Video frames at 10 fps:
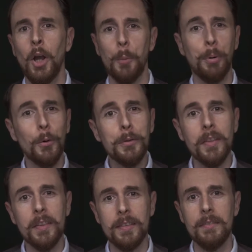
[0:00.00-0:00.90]
opposed to
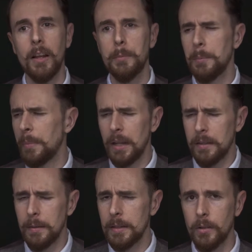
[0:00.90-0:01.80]
this development, but
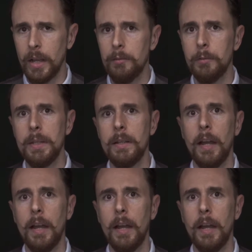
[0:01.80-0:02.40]
it's okay for me.